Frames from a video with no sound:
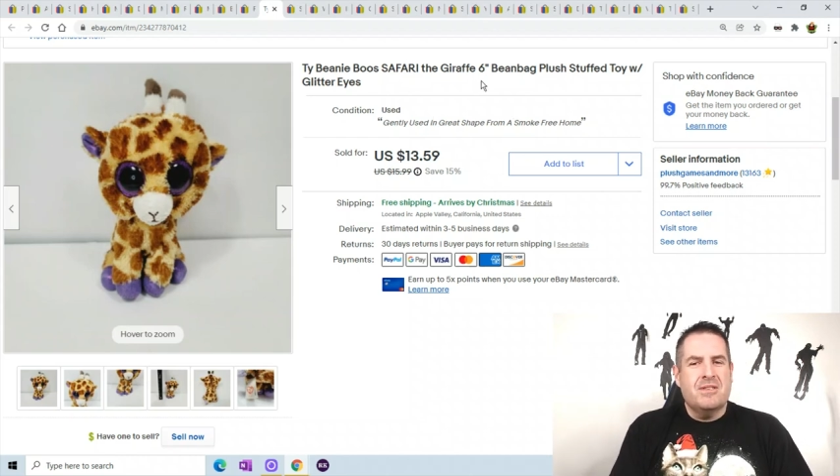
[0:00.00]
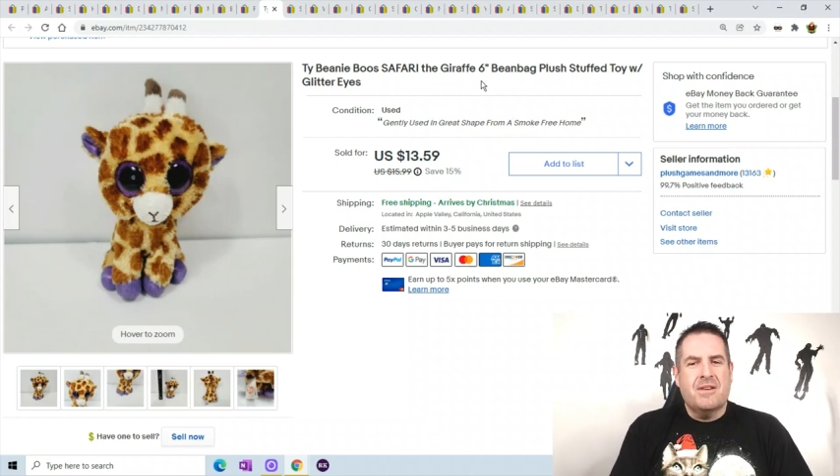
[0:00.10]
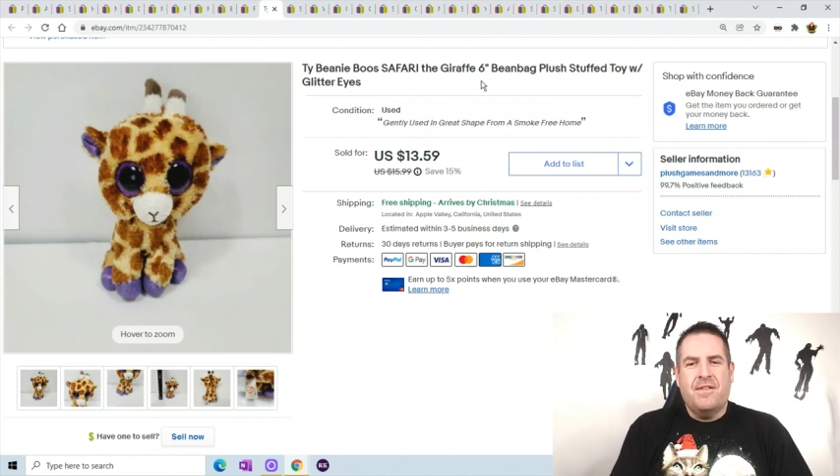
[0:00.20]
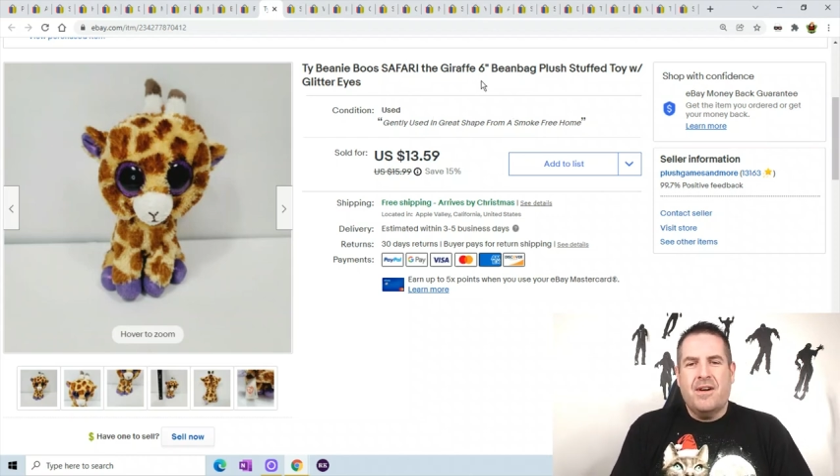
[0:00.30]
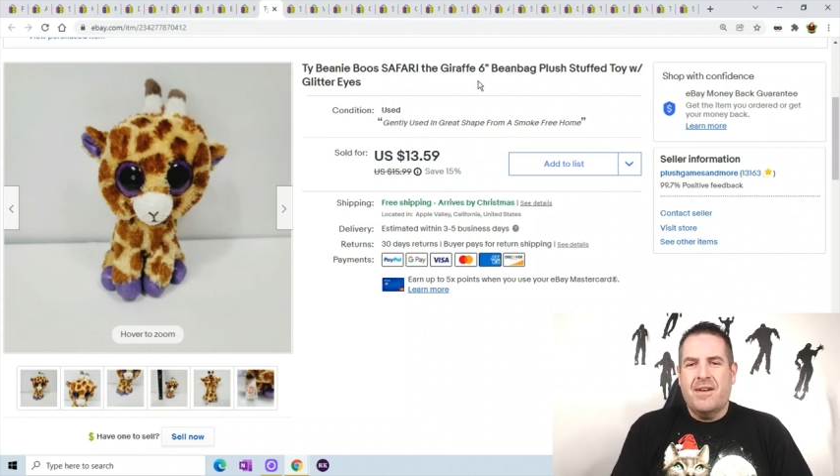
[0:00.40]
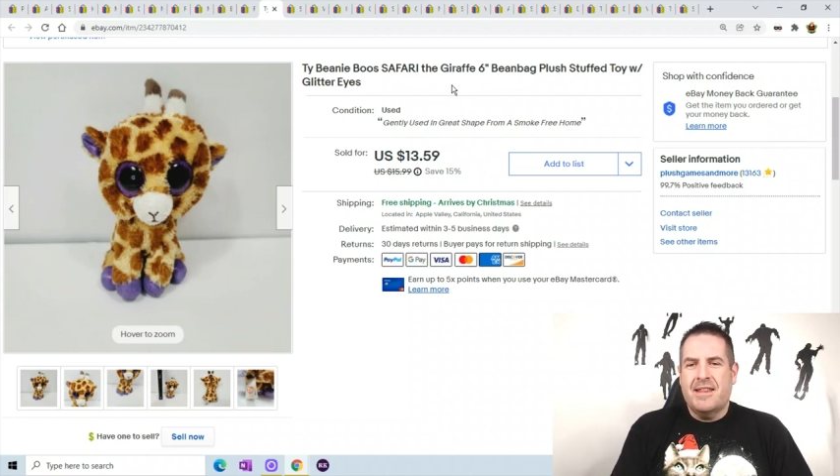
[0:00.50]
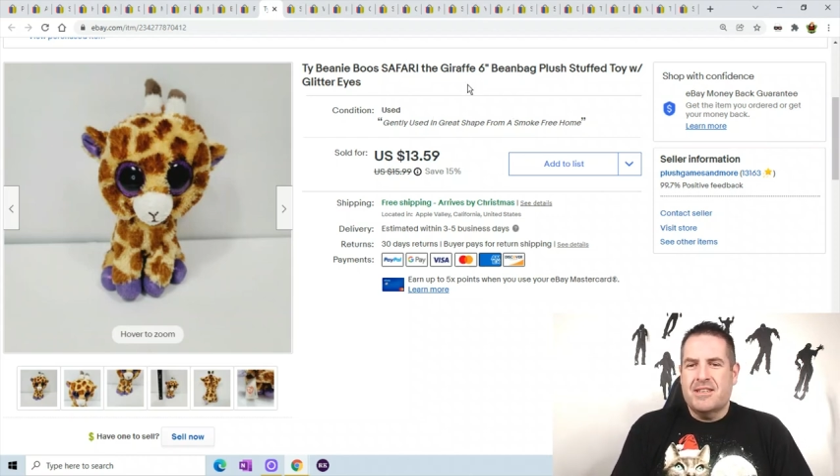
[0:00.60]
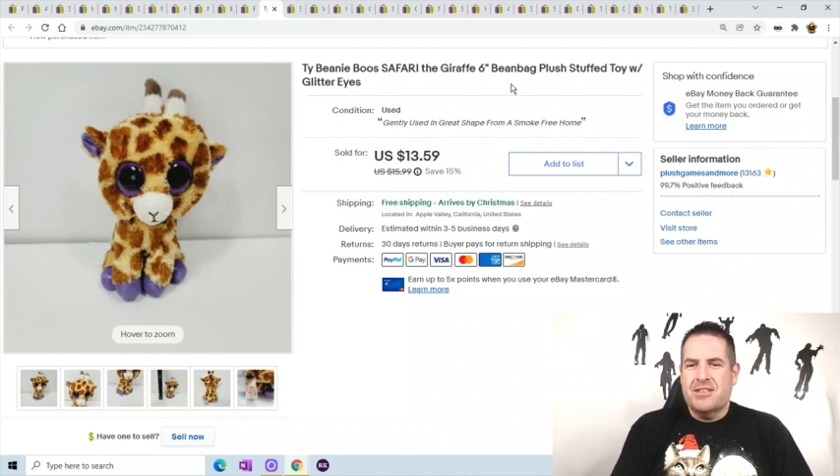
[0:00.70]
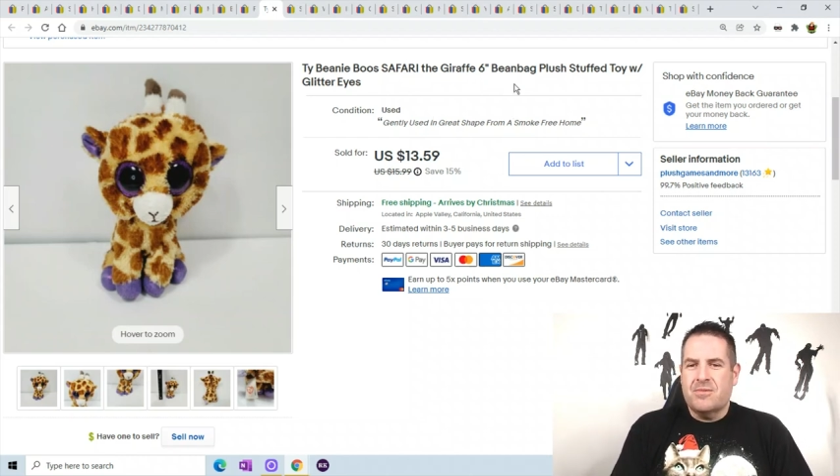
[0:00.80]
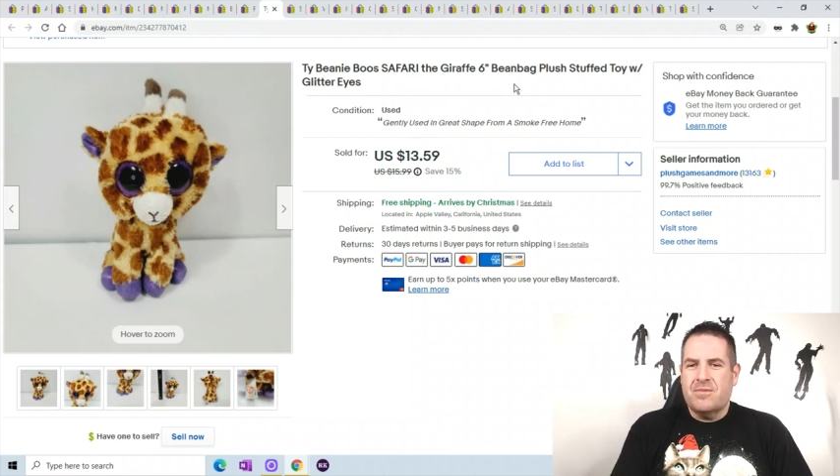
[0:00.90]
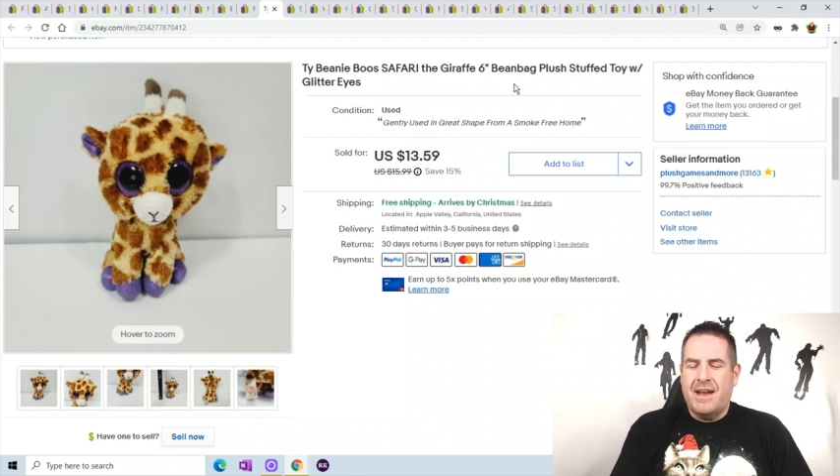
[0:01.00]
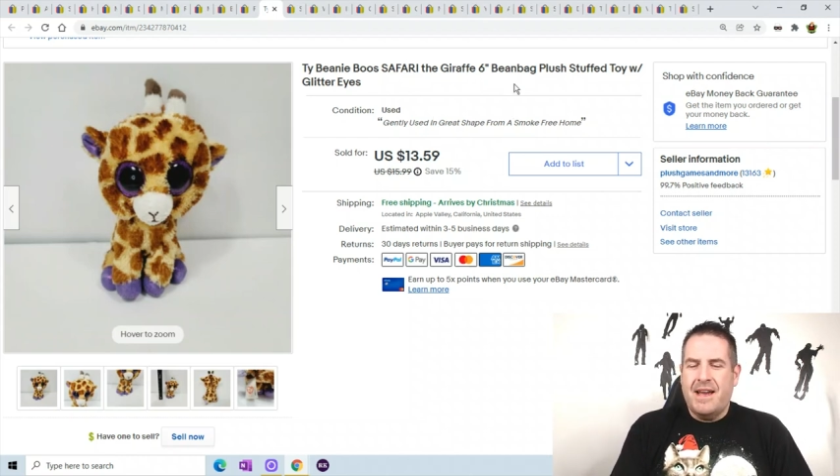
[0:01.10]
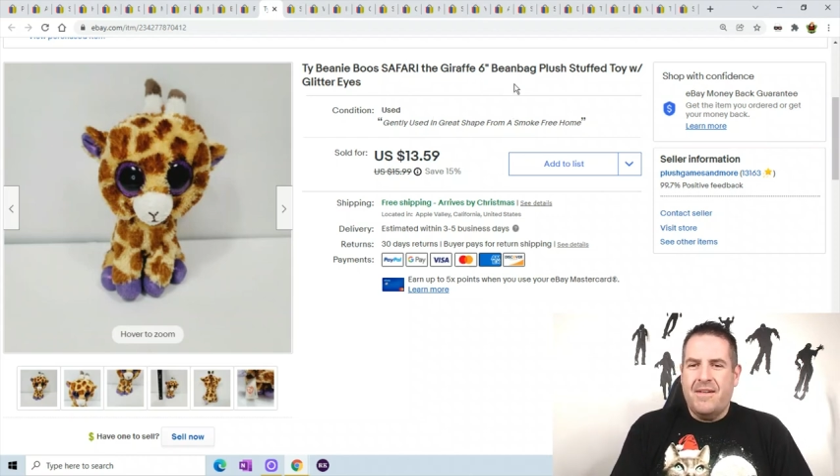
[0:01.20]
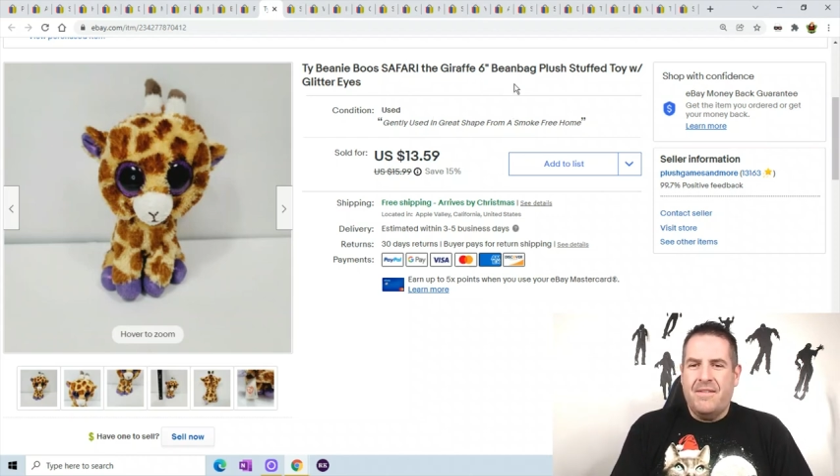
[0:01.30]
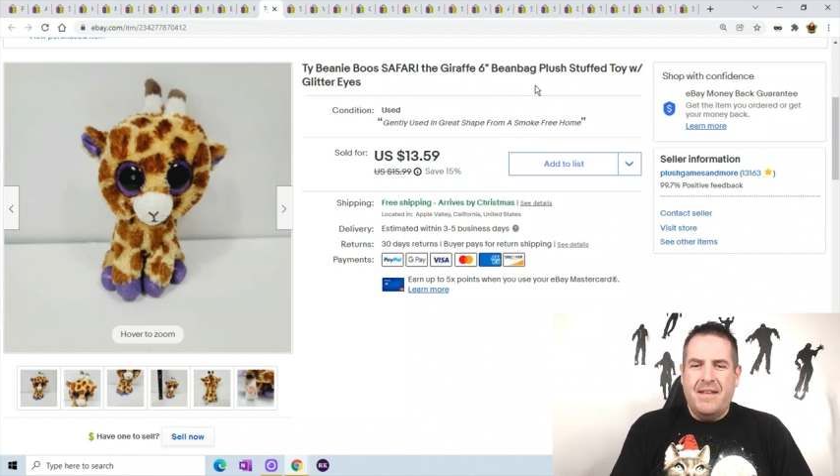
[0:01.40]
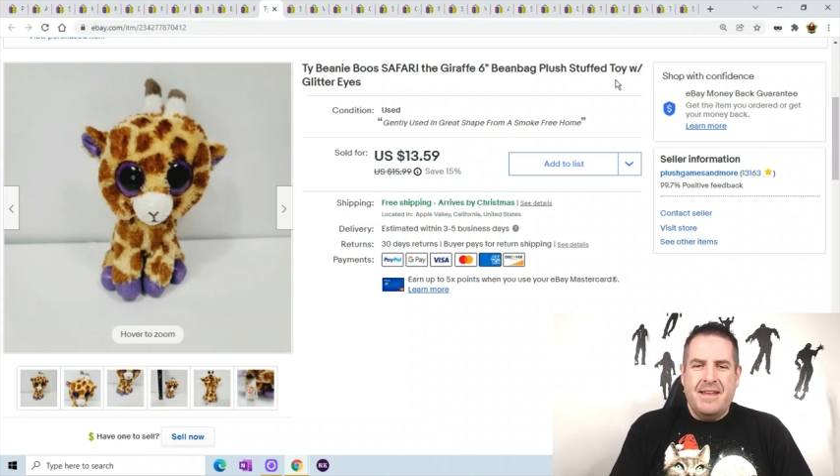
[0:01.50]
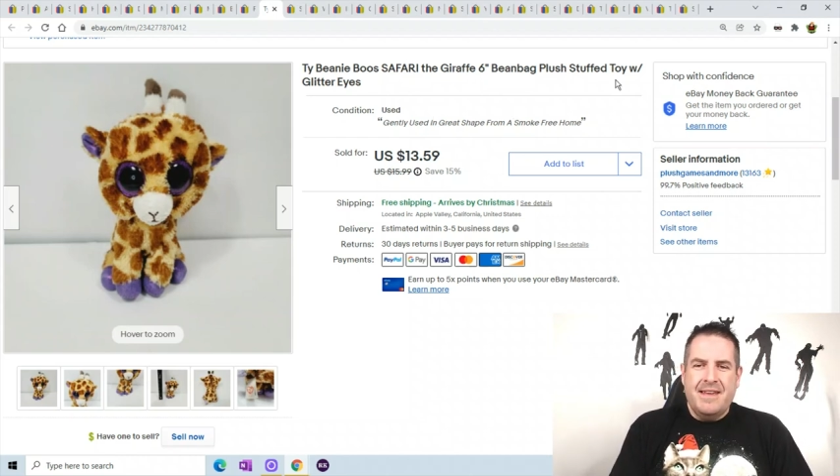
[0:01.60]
Safari the giraffe.